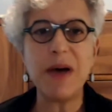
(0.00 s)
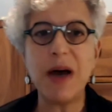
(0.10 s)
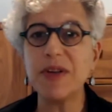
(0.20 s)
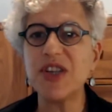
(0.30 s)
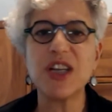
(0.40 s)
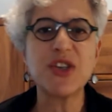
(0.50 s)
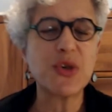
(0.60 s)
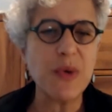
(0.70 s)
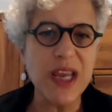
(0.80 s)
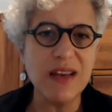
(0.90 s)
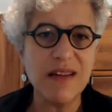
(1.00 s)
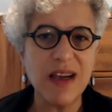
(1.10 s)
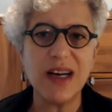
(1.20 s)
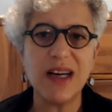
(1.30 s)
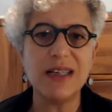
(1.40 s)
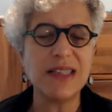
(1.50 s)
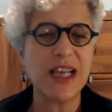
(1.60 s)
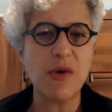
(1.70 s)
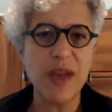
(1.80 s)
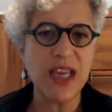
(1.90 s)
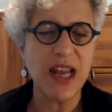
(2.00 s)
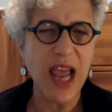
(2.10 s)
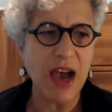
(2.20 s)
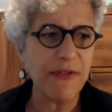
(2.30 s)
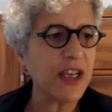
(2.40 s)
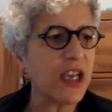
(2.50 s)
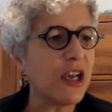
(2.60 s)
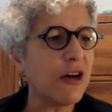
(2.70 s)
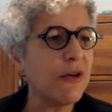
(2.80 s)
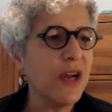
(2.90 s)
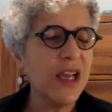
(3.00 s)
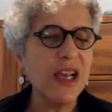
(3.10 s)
publishing a tweet uh, like a week and a half ago